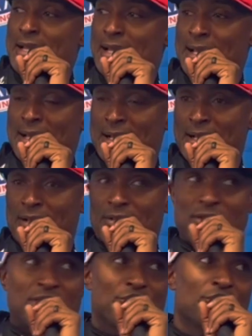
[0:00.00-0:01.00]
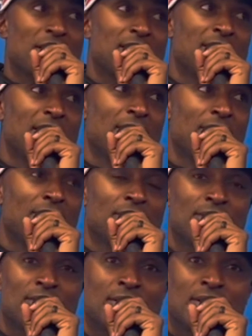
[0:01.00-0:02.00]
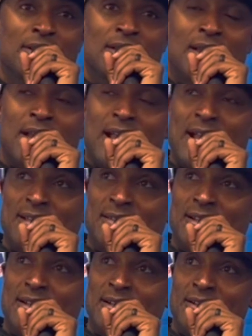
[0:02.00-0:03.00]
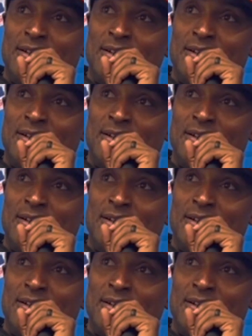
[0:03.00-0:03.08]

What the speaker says: And this race here has